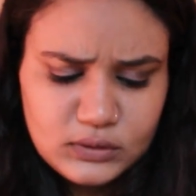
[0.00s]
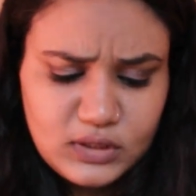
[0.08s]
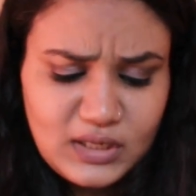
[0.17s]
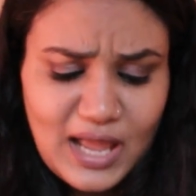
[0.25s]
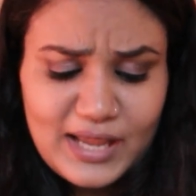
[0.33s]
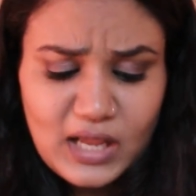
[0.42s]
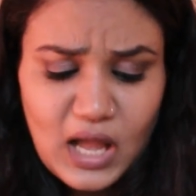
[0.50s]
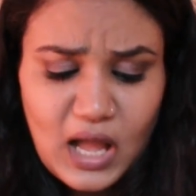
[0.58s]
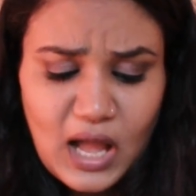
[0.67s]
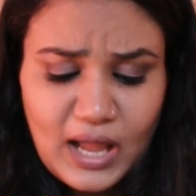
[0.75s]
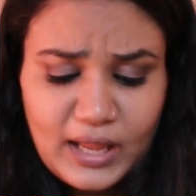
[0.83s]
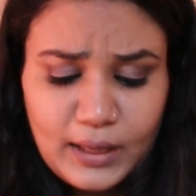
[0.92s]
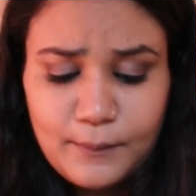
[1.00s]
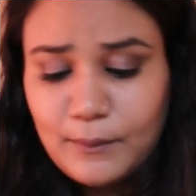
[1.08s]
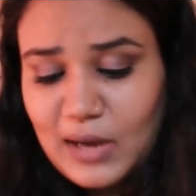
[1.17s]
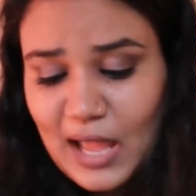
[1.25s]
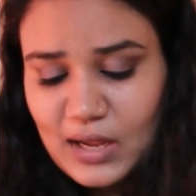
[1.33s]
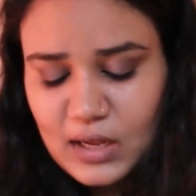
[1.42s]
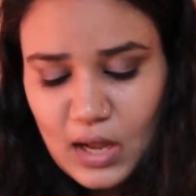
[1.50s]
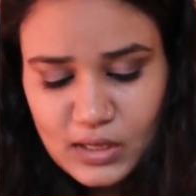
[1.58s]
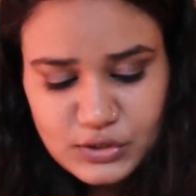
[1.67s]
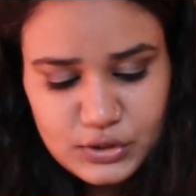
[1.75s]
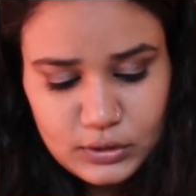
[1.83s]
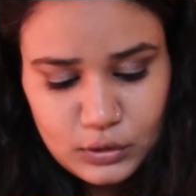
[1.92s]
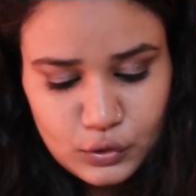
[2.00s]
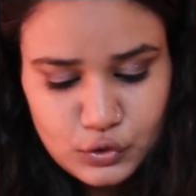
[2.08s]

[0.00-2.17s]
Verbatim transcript: the Nykaa I Am Black Kajal.